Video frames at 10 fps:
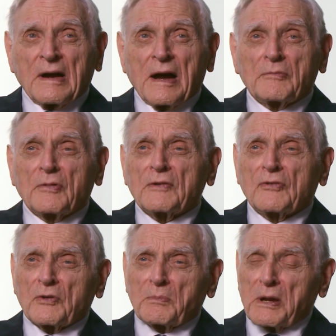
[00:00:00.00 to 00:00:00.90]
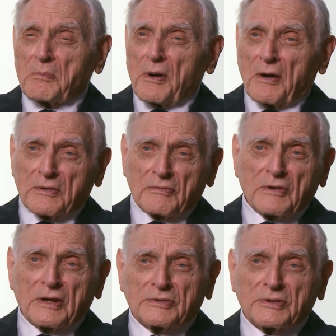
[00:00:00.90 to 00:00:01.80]
I'm grateful to be a part of
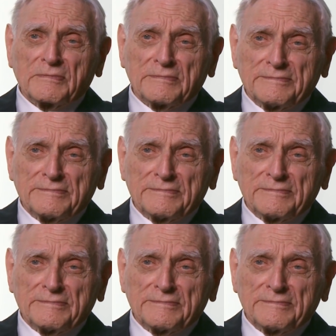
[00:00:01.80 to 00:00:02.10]
nature.